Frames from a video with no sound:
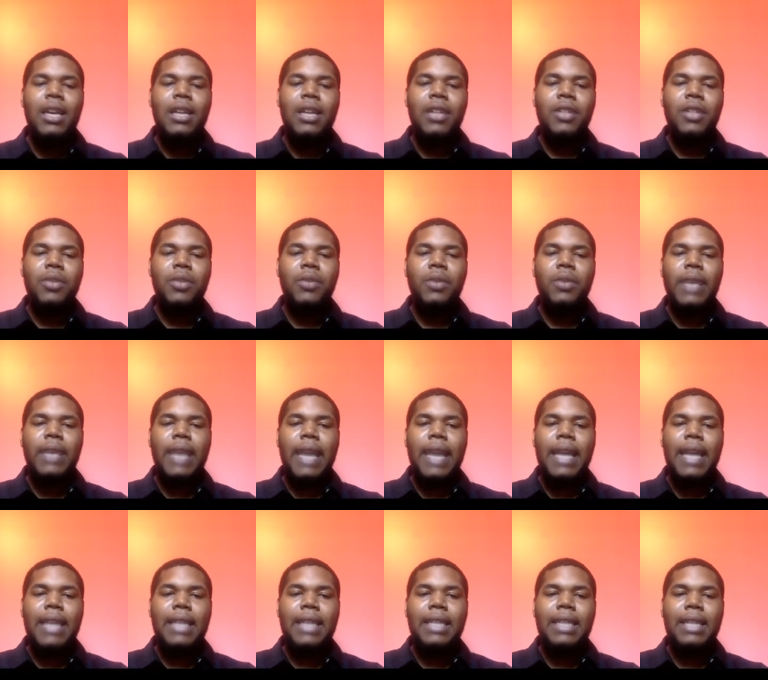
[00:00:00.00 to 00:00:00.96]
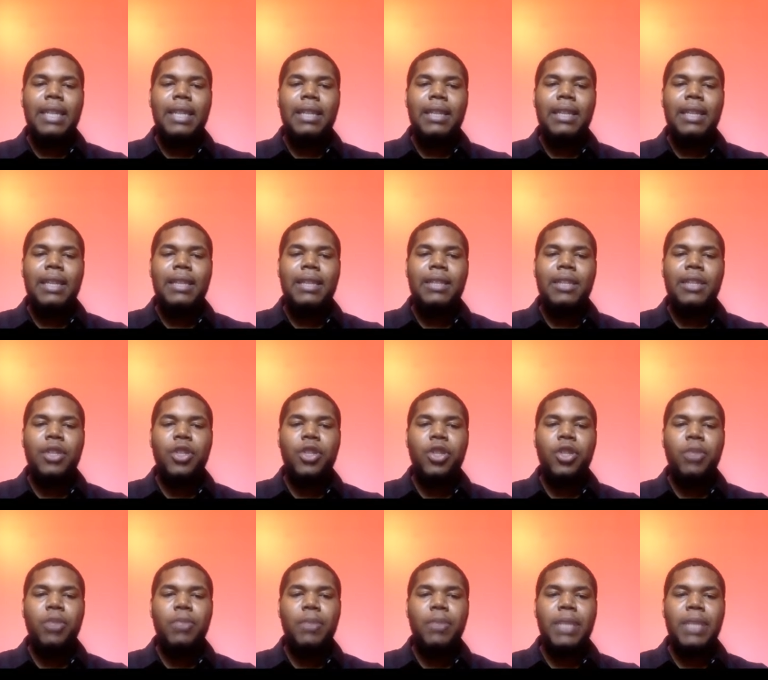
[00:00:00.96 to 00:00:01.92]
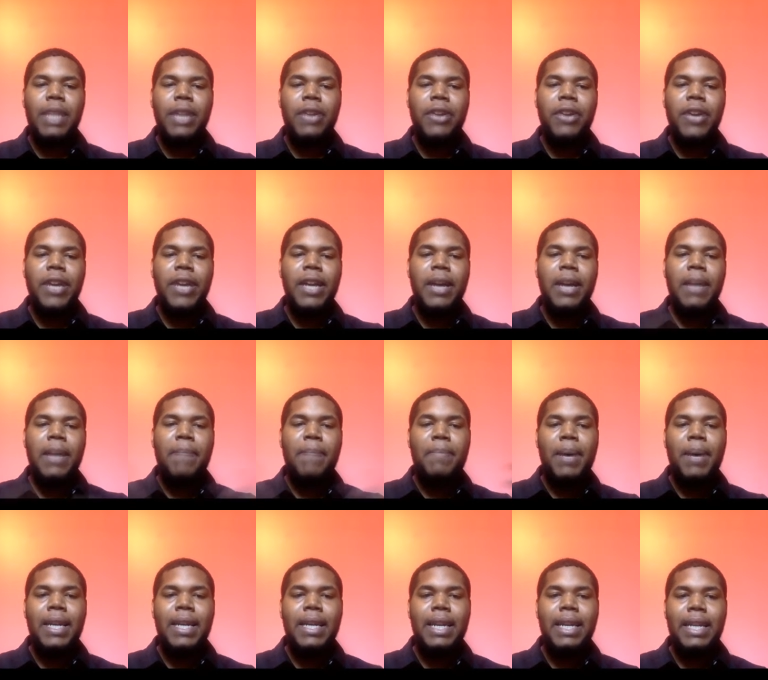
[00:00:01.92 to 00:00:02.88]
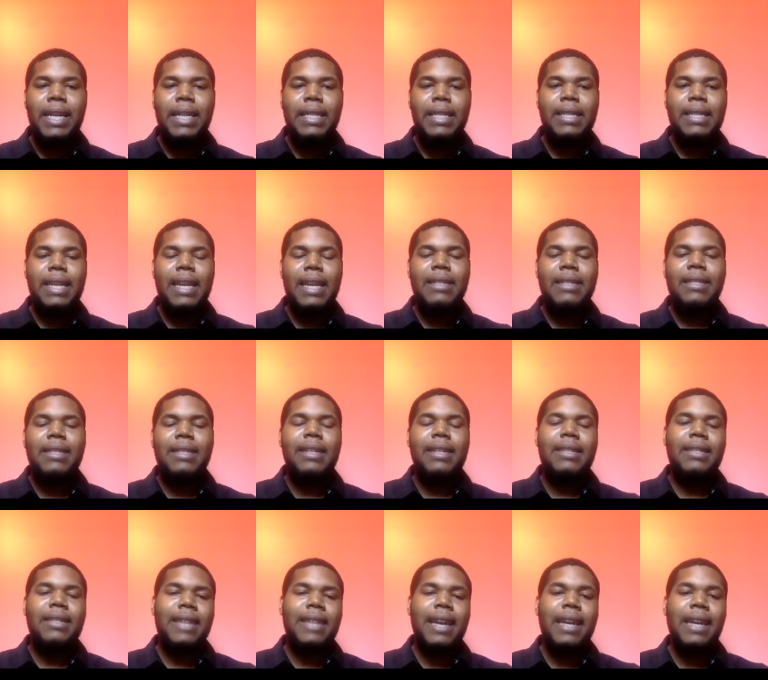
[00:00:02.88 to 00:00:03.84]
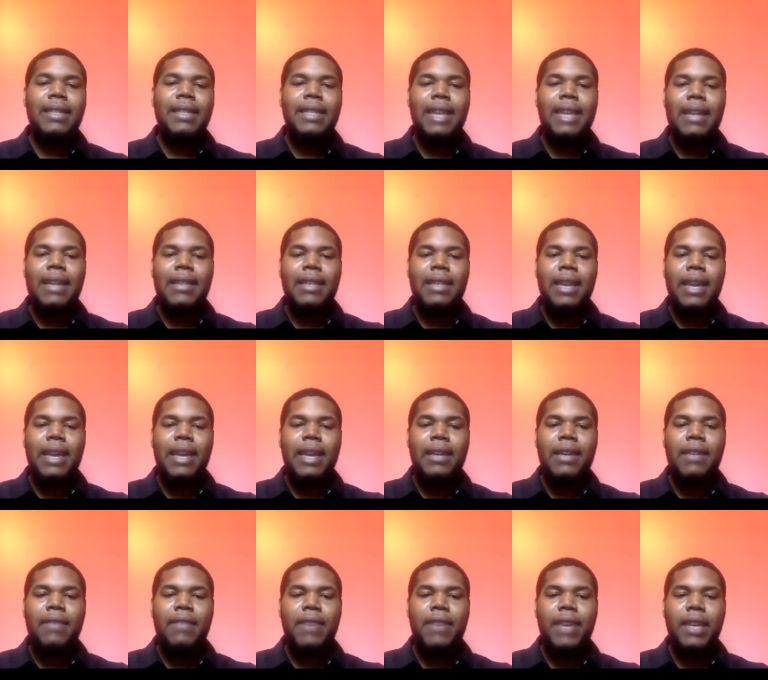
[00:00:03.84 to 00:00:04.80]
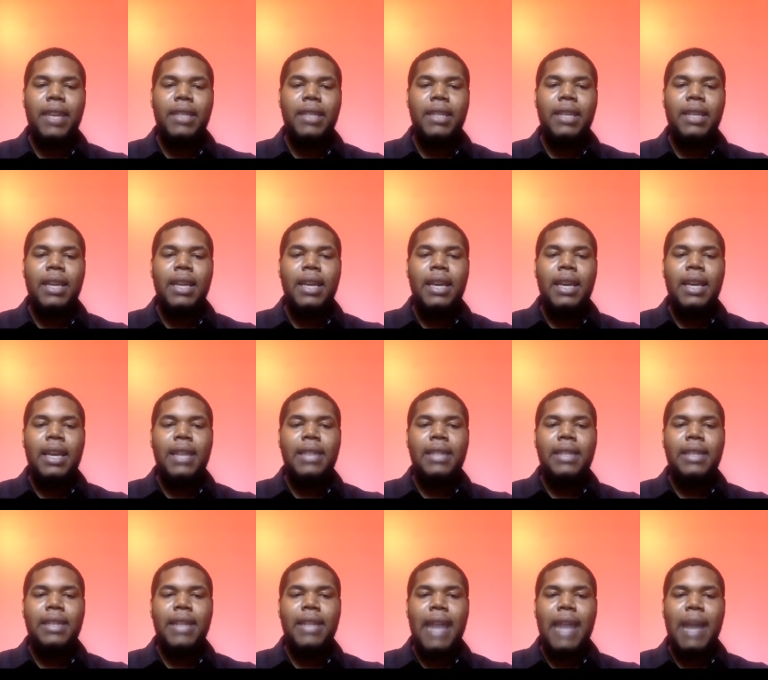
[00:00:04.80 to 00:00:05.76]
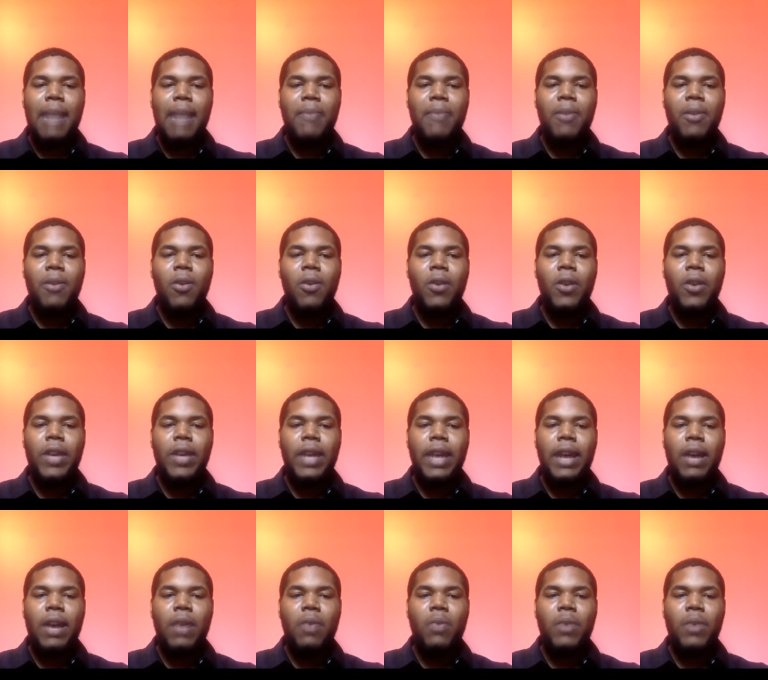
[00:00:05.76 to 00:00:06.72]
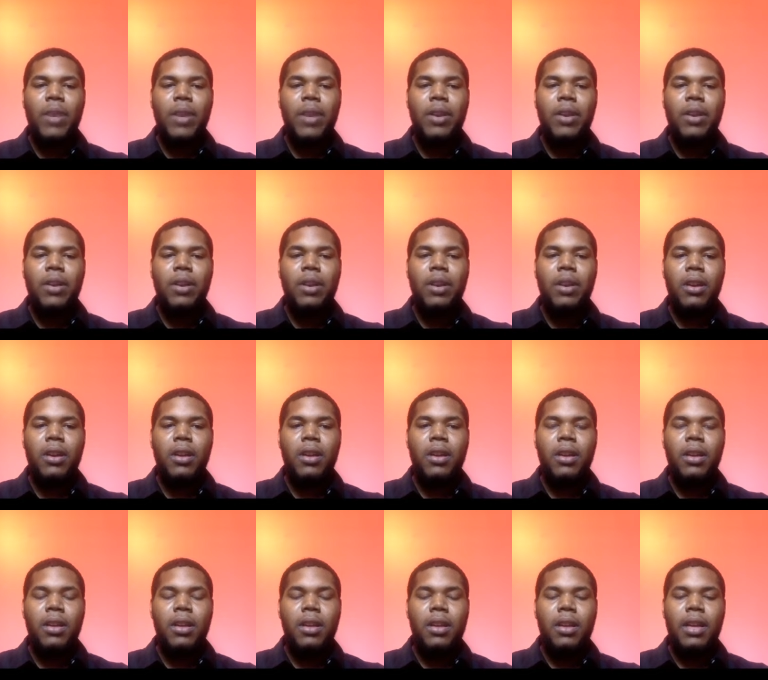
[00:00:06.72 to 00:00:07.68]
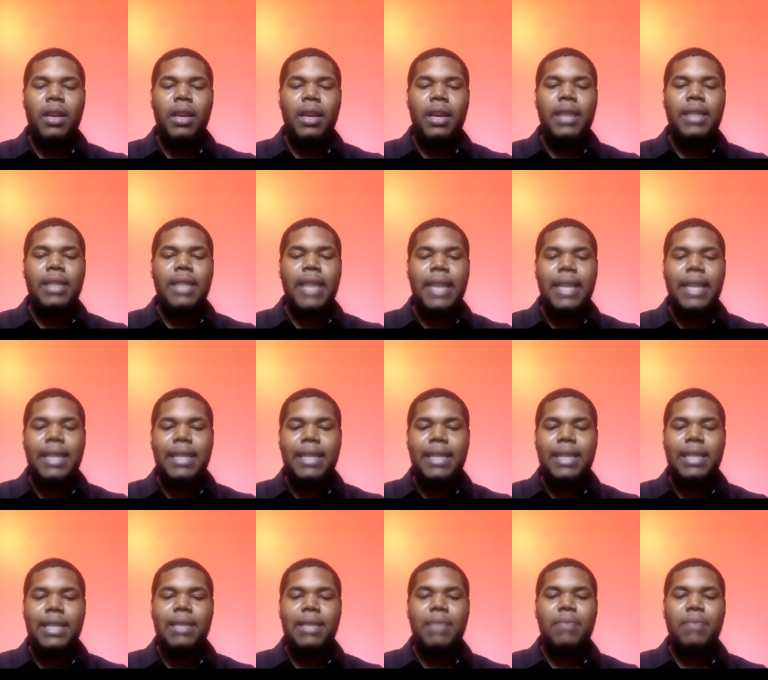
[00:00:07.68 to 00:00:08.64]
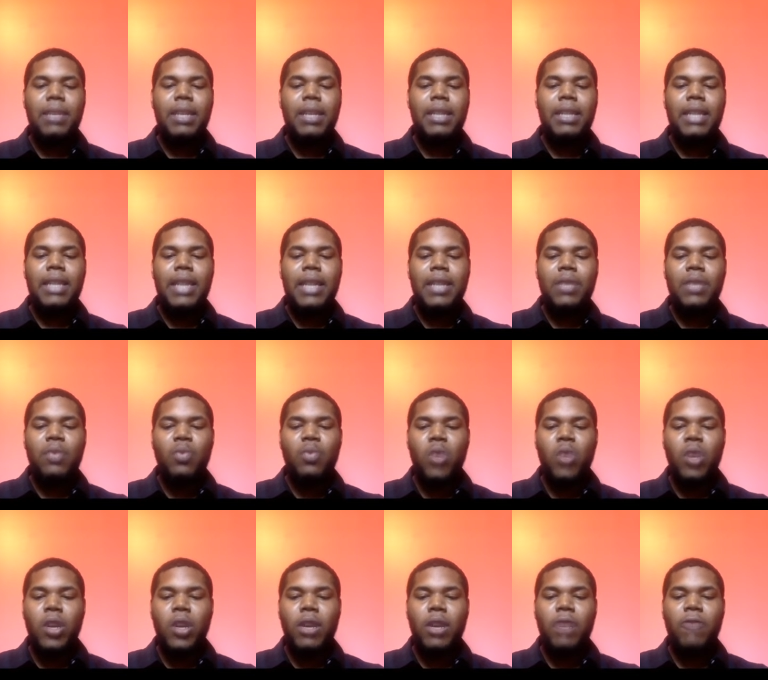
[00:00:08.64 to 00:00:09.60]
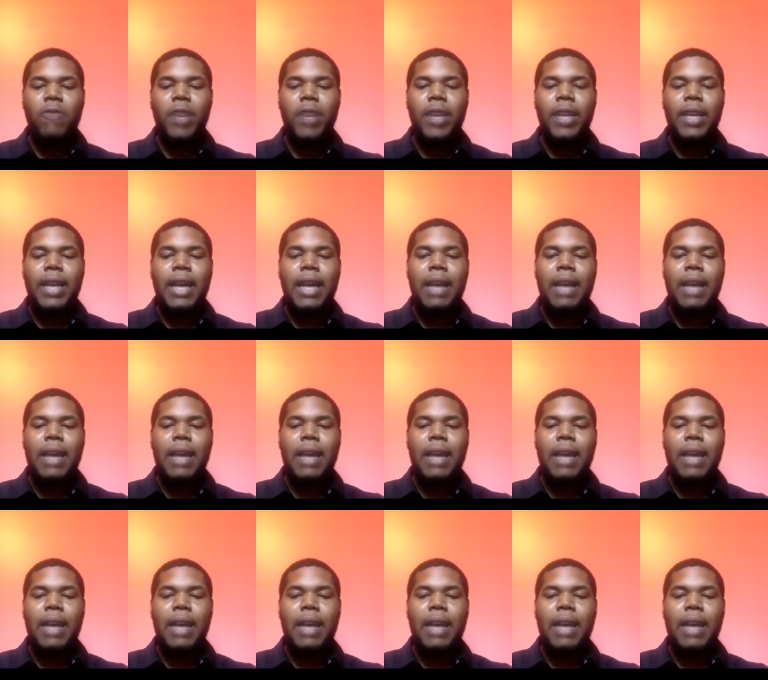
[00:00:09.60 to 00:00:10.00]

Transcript: to get this Jupiterian abundance and success at the end of it, it's in Capricorn now where it takes discipline, it takes work, right?